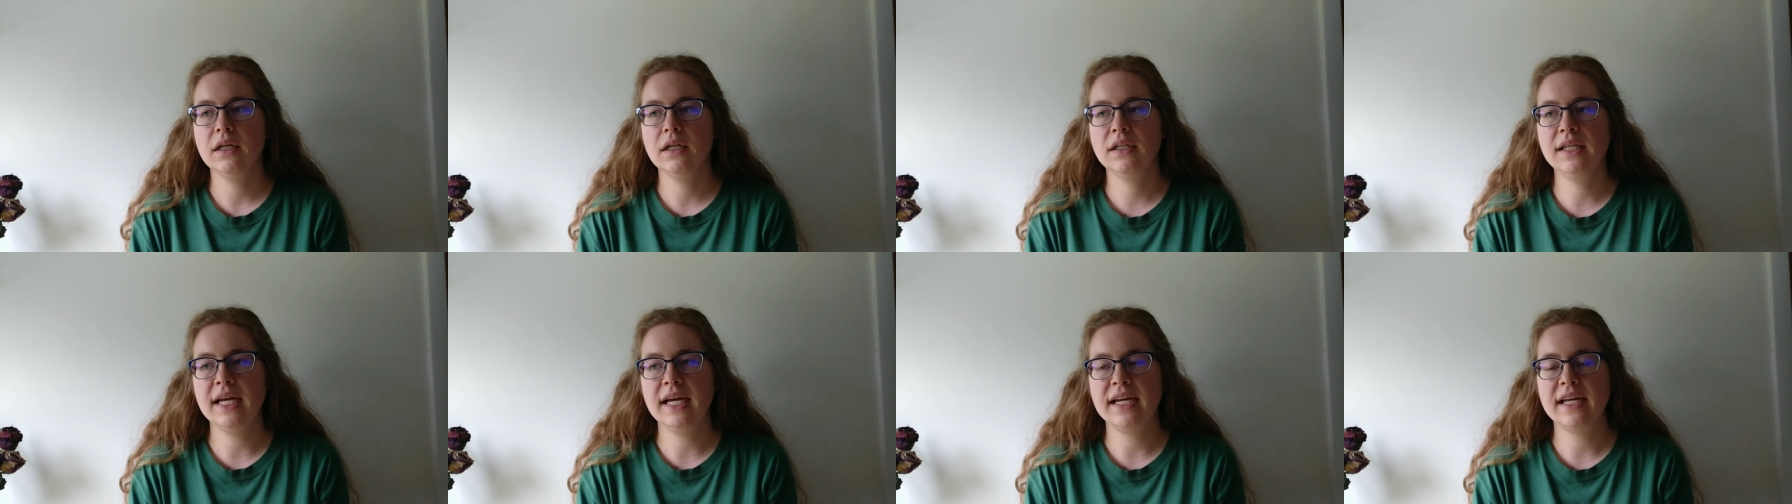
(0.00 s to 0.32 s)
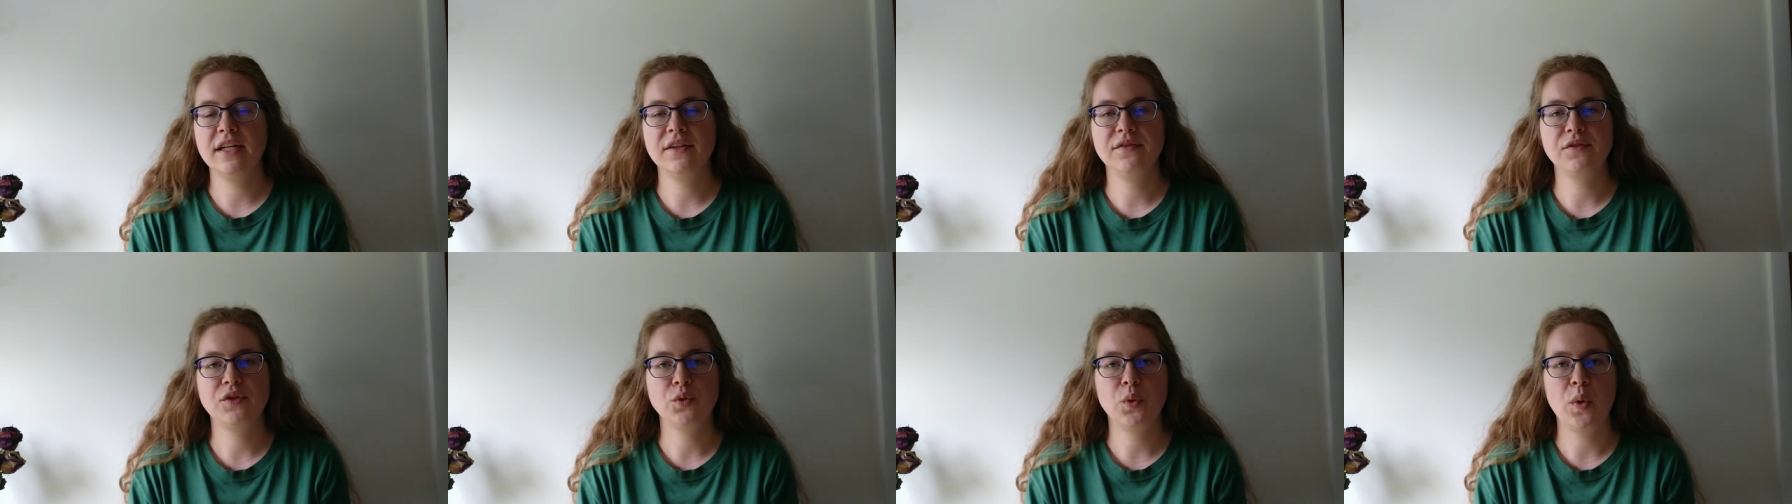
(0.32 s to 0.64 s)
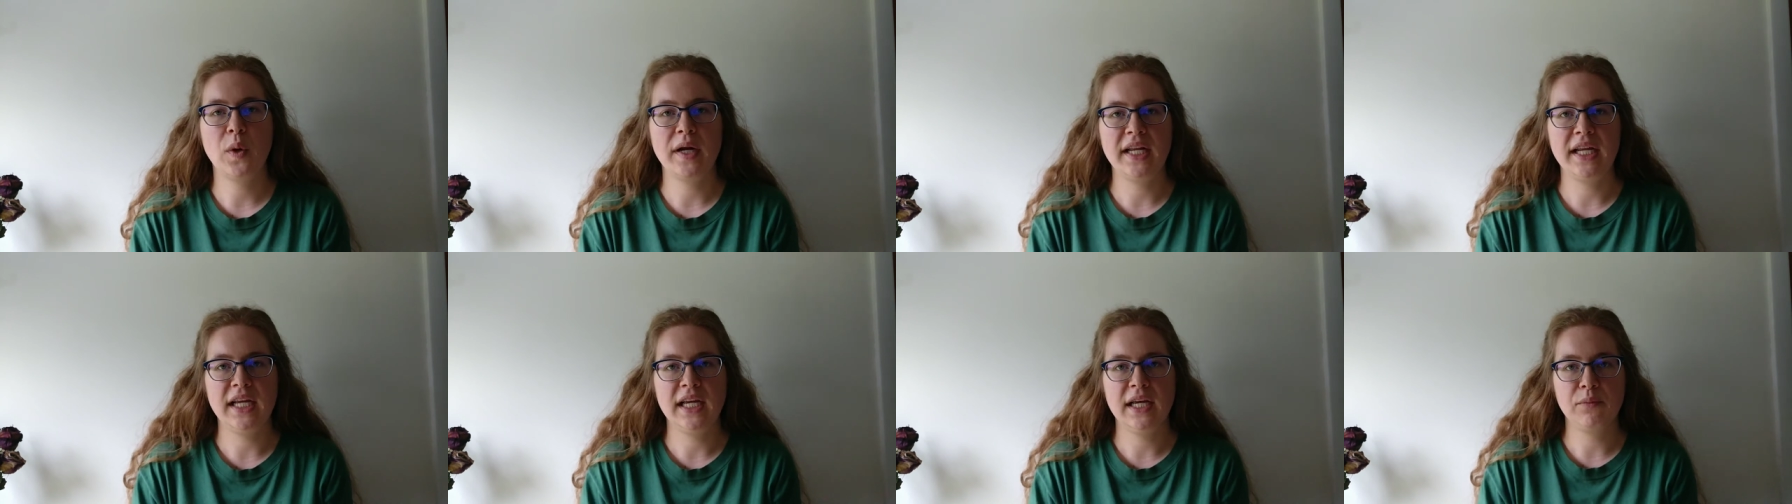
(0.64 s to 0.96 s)
negative
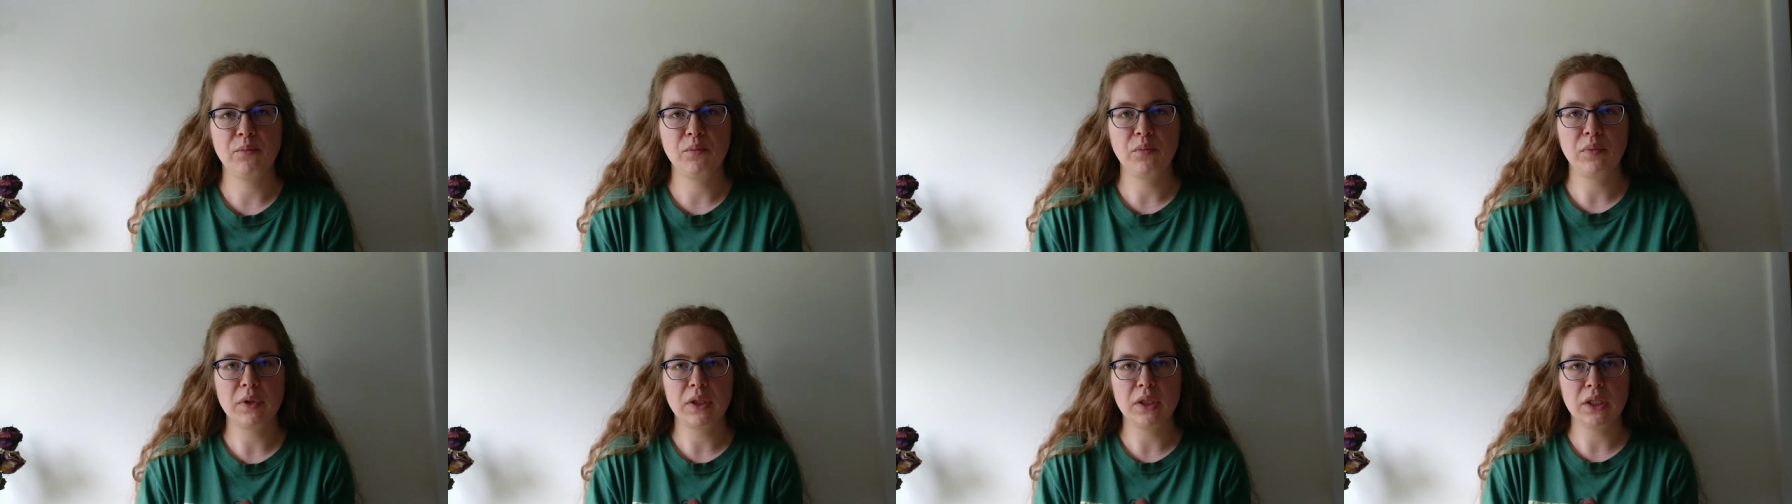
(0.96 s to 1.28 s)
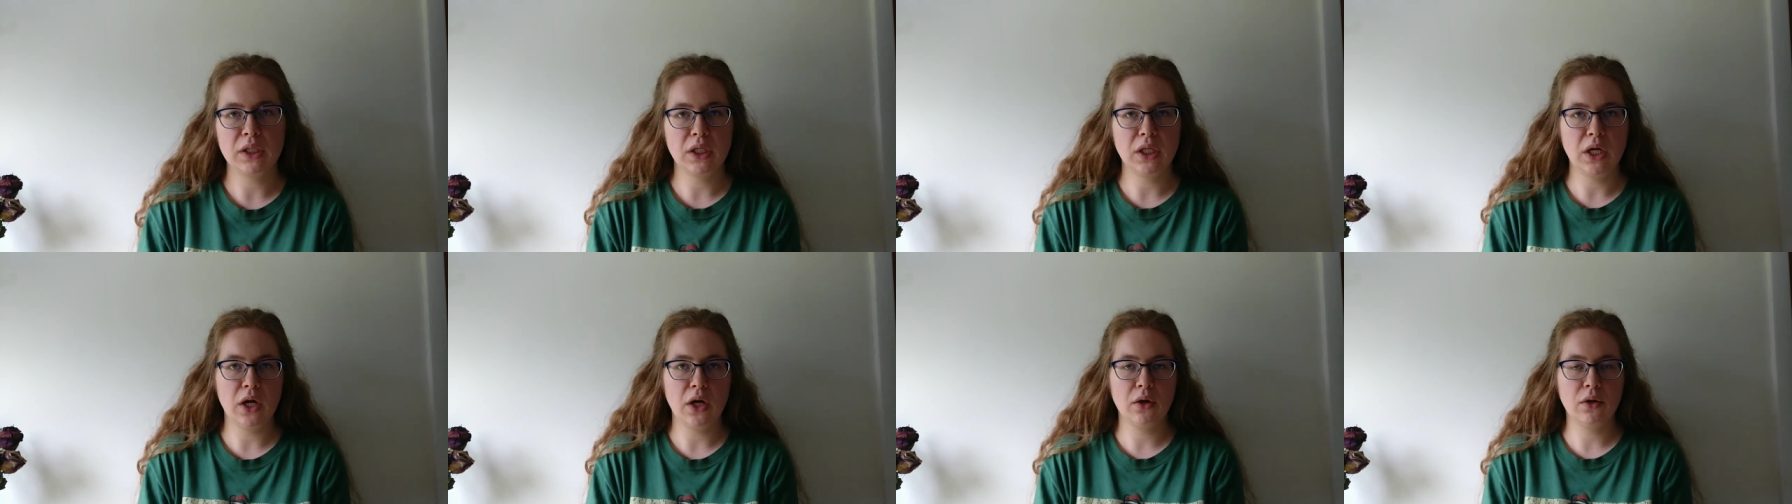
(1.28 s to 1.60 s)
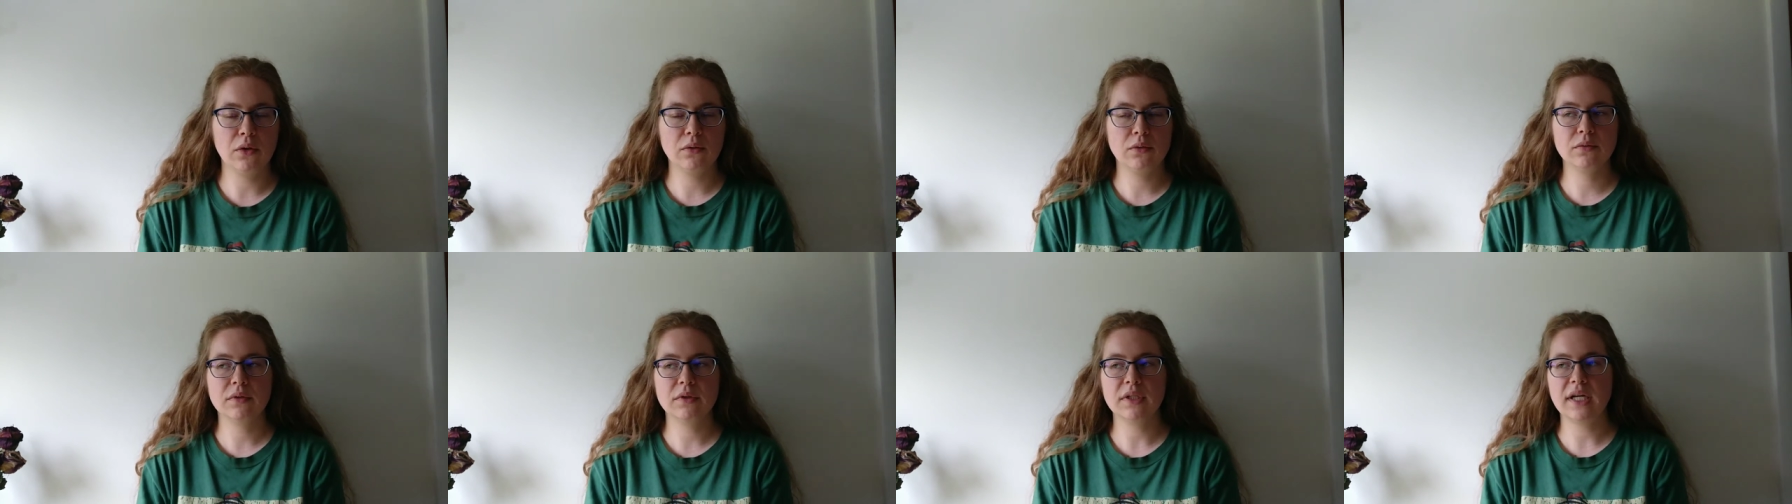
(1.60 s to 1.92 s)
20 and
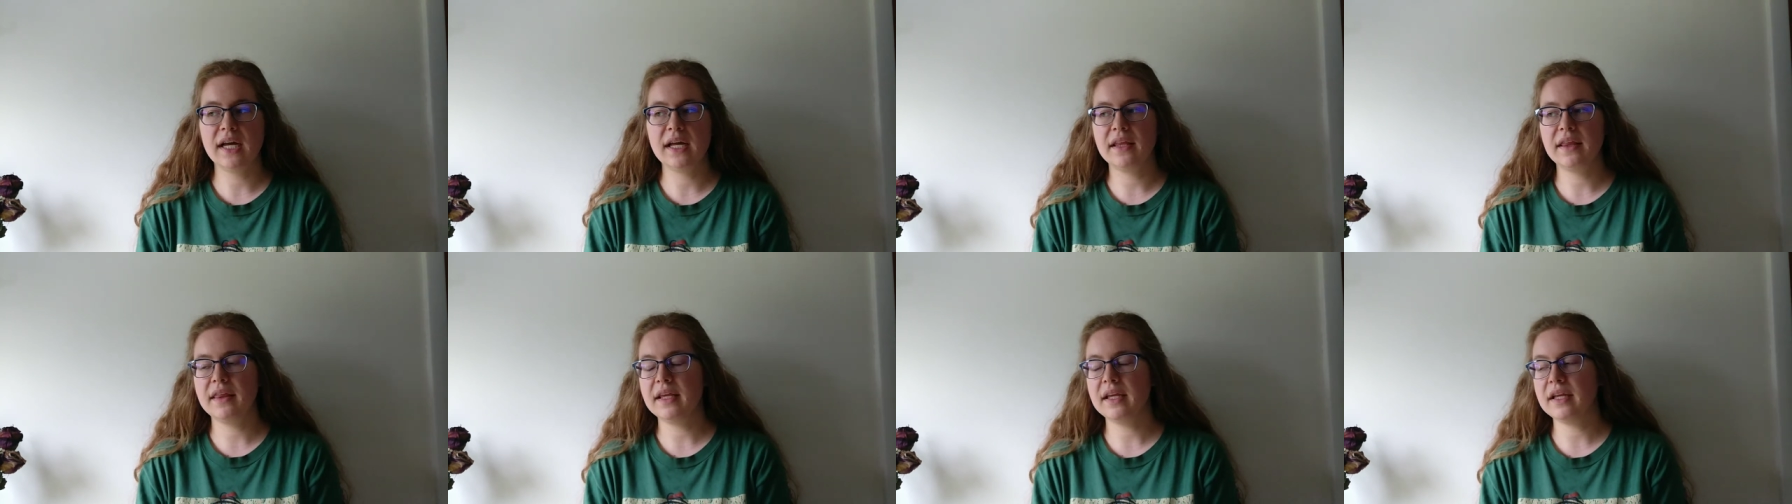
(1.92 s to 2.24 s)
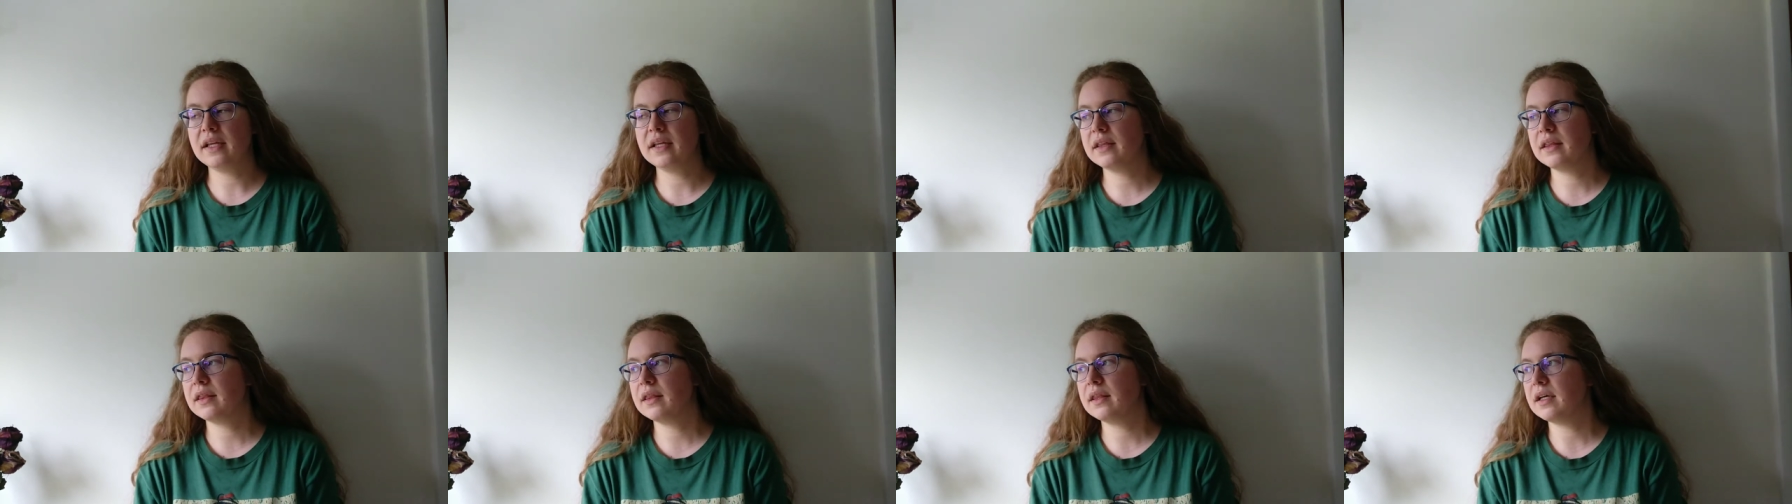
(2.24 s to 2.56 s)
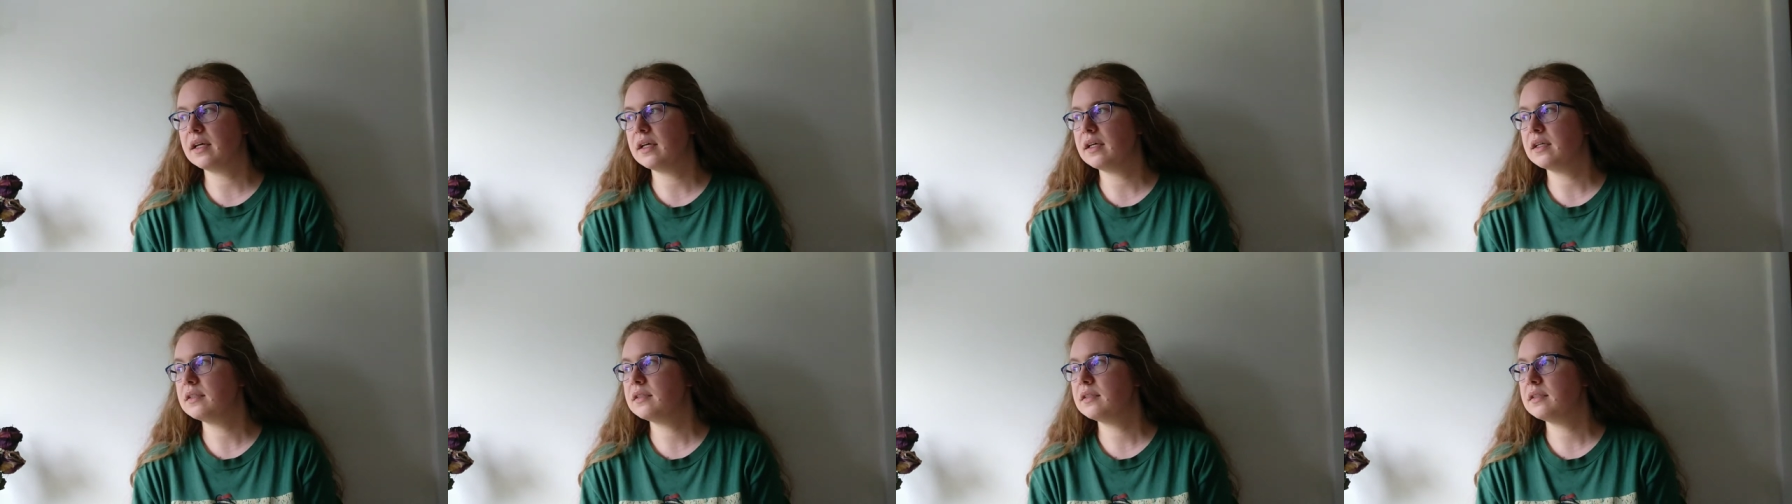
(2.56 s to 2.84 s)
below. I think the